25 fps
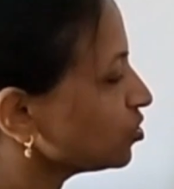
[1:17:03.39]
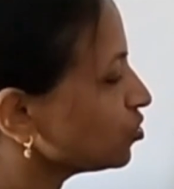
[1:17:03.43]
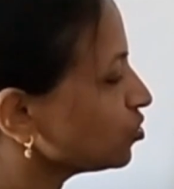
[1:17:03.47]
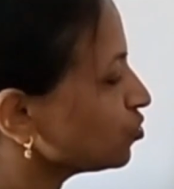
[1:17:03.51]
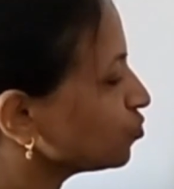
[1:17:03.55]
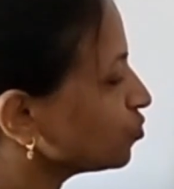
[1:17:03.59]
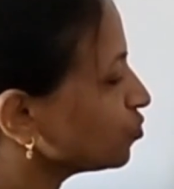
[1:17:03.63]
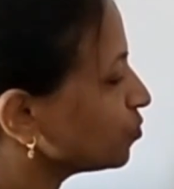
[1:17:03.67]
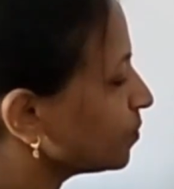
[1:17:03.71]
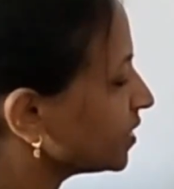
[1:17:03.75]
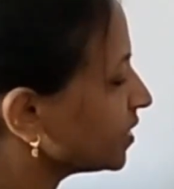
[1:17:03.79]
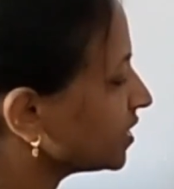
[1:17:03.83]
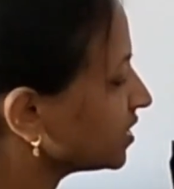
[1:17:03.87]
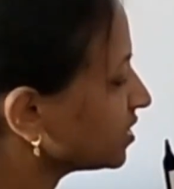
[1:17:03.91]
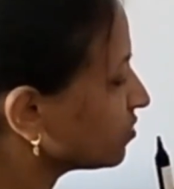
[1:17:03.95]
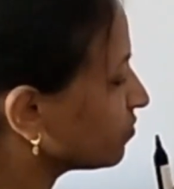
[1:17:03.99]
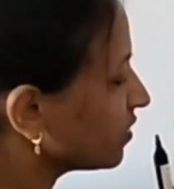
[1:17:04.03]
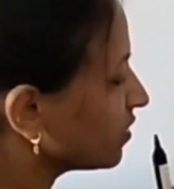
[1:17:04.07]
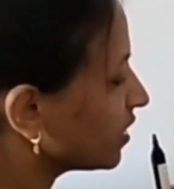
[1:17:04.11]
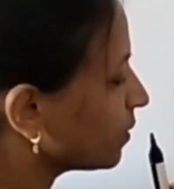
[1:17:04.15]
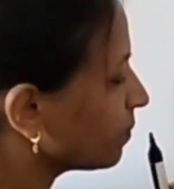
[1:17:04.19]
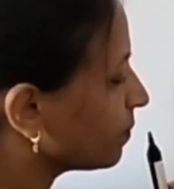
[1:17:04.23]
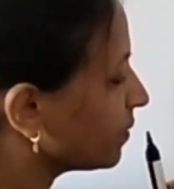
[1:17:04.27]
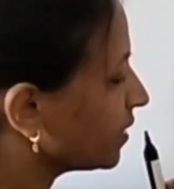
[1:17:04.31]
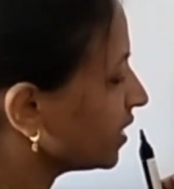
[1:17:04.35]
two bits
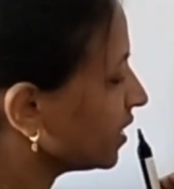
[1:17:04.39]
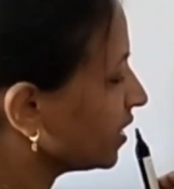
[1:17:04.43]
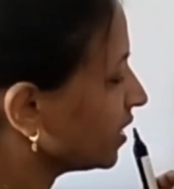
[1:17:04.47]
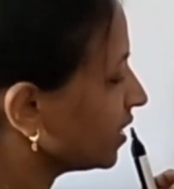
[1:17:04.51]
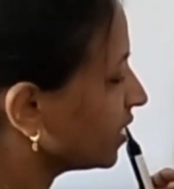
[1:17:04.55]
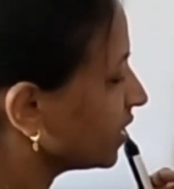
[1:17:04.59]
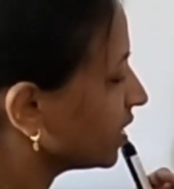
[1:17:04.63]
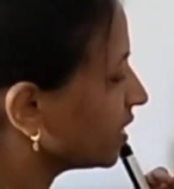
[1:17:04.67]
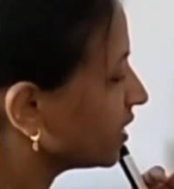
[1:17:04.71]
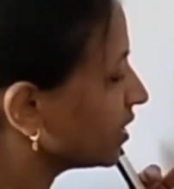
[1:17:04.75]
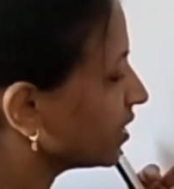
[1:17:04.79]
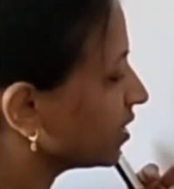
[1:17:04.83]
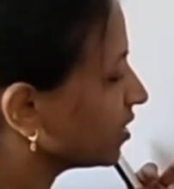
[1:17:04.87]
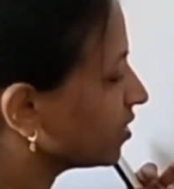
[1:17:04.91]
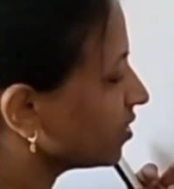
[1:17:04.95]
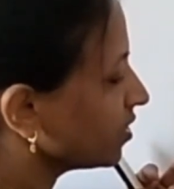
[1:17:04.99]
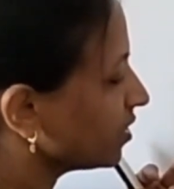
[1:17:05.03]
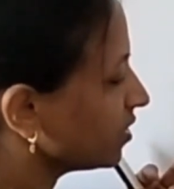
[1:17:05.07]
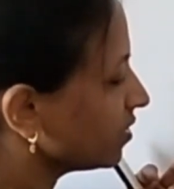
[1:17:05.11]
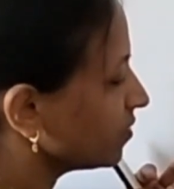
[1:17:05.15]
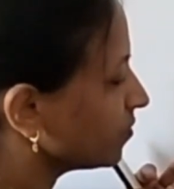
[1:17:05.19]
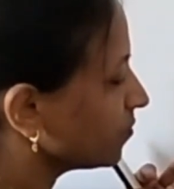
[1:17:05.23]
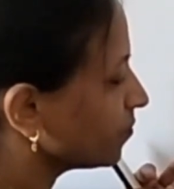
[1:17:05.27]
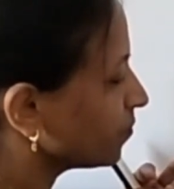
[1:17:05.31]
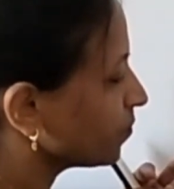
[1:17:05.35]
will be here.